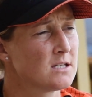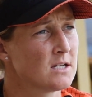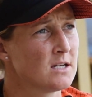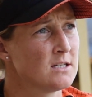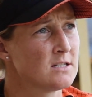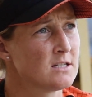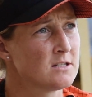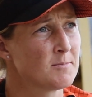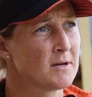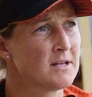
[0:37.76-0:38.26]

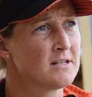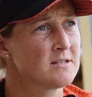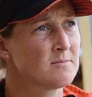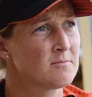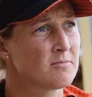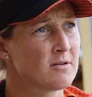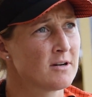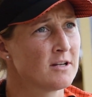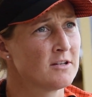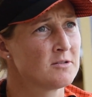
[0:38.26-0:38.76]
There's been
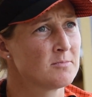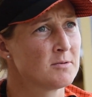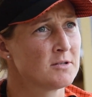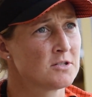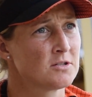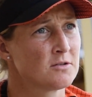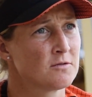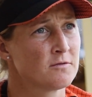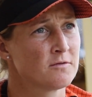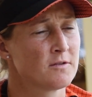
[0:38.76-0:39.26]
some pretty
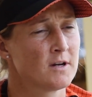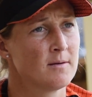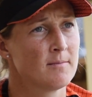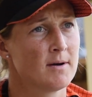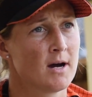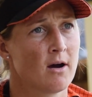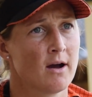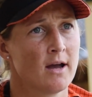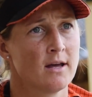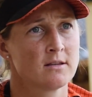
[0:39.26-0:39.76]
special
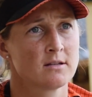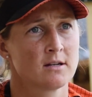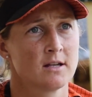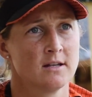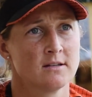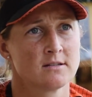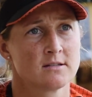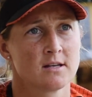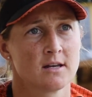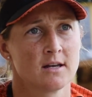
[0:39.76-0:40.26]
female
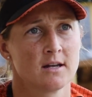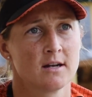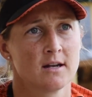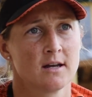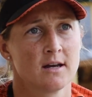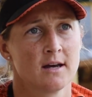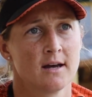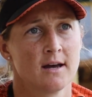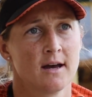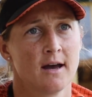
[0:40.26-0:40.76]
athletes that
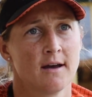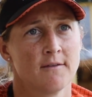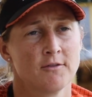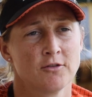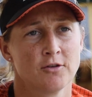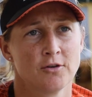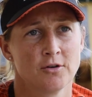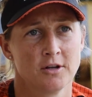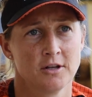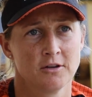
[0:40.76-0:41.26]

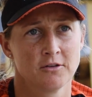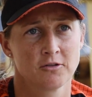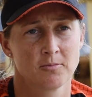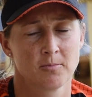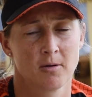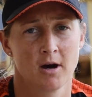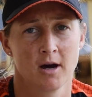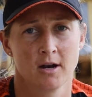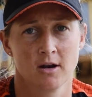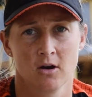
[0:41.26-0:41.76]
have certainly
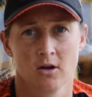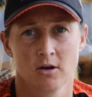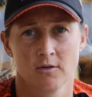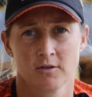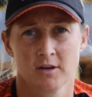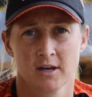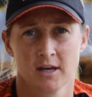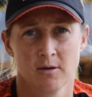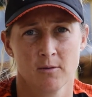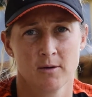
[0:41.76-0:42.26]
inspired a
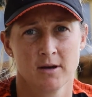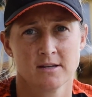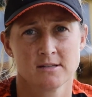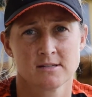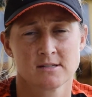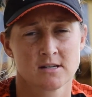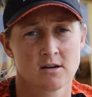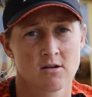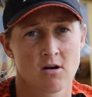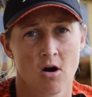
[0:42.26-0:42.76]
lot of
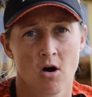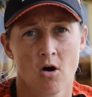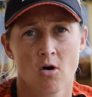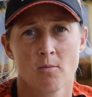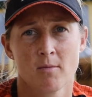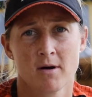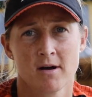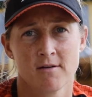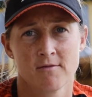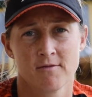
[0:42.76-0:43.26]
Kiwis. Sarah
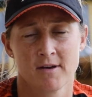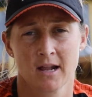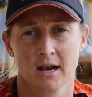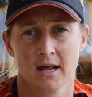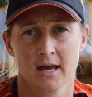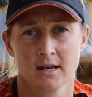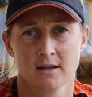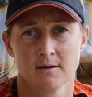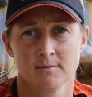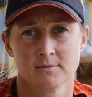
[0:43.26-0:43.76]
Ulmer,
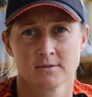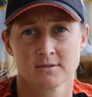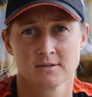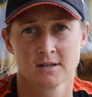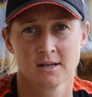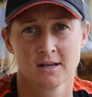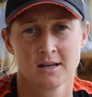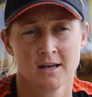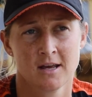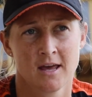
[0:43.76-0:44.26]
Val
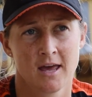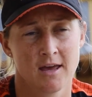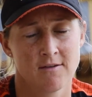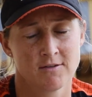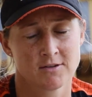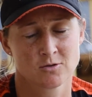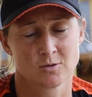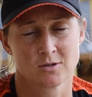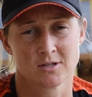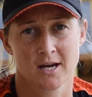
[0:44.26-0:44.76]
Adams,
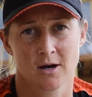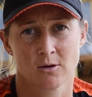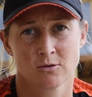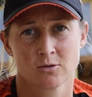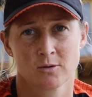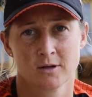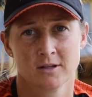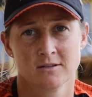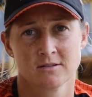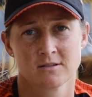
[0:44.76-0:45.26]
Eva
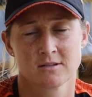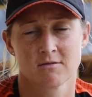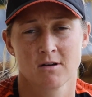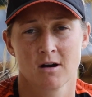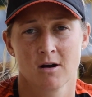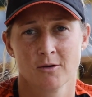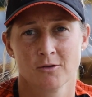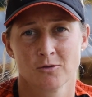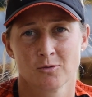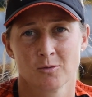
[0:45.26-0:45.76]
Swindell twins,
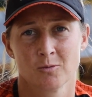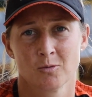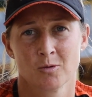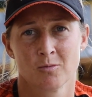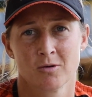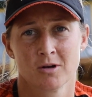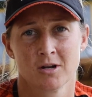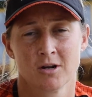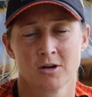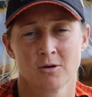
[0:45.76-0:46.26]
the rowers were
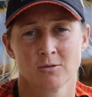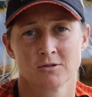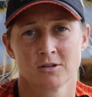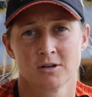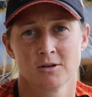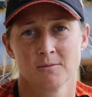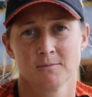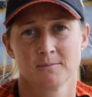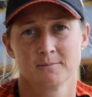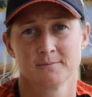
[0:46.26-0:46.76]
pretty
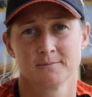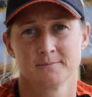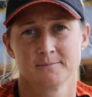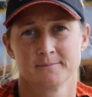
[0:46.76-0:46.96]
cool too.